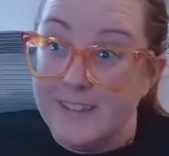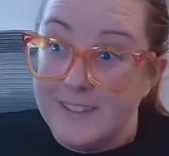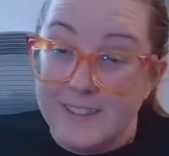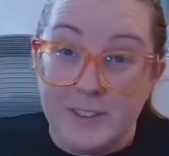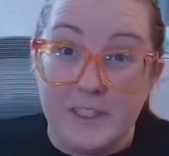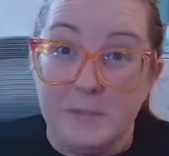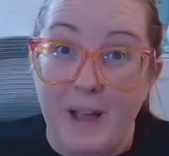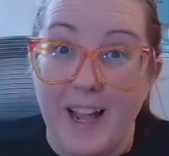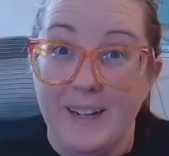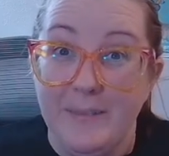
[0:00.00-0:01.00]
So she's
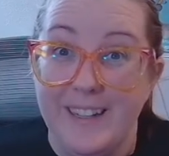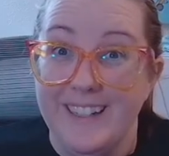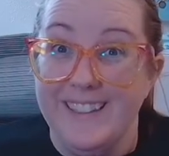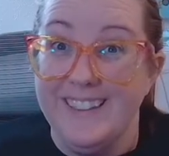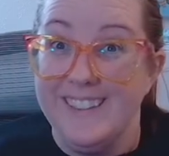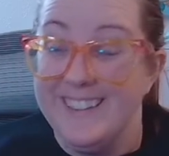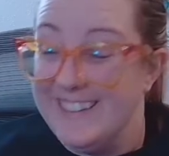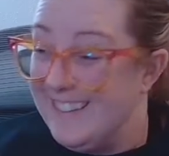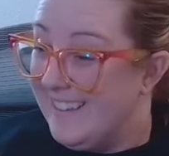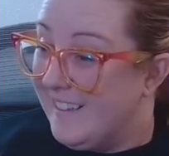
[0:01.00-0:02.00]
behind me.
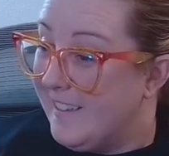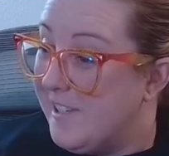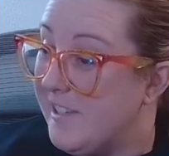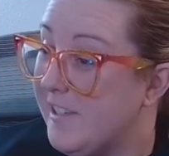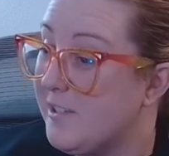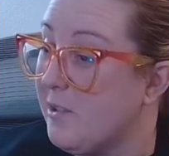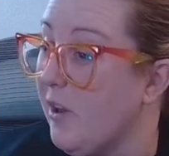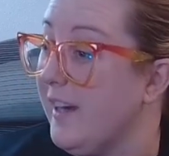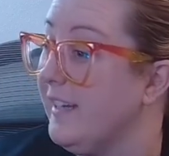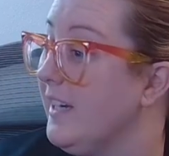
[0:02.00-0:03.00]
She looks
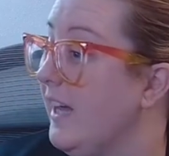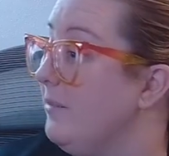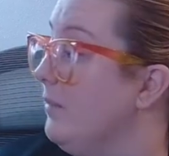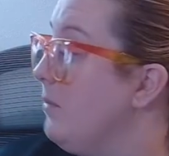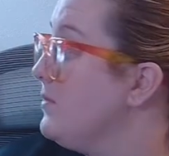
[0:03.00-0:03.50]
great. I'm